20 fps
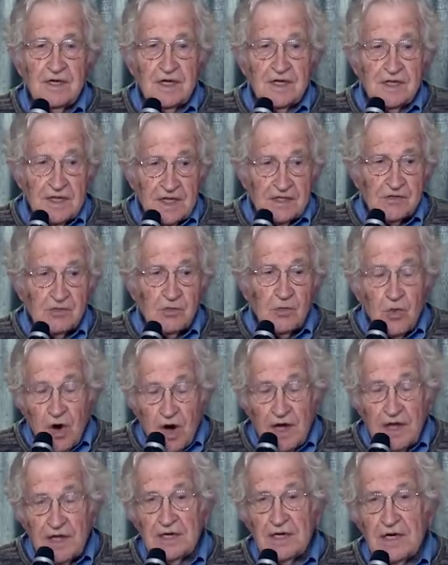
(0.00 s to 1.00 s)
And that's
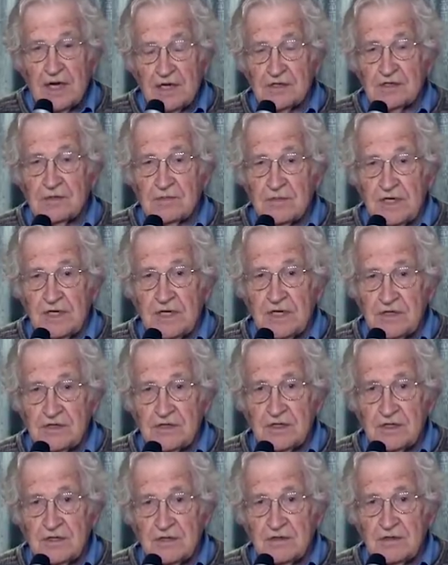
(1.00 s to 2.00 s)
why it hasn't been
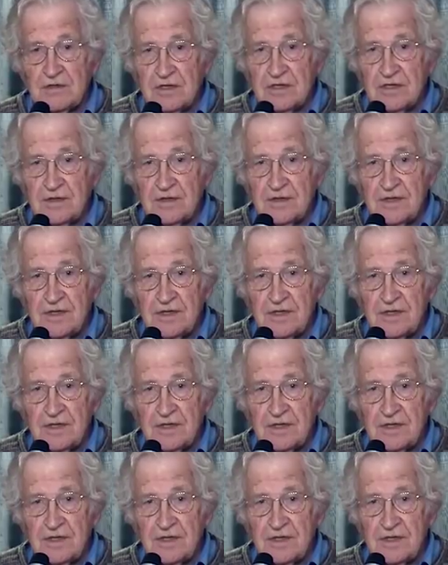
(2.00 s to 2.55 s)
instituted.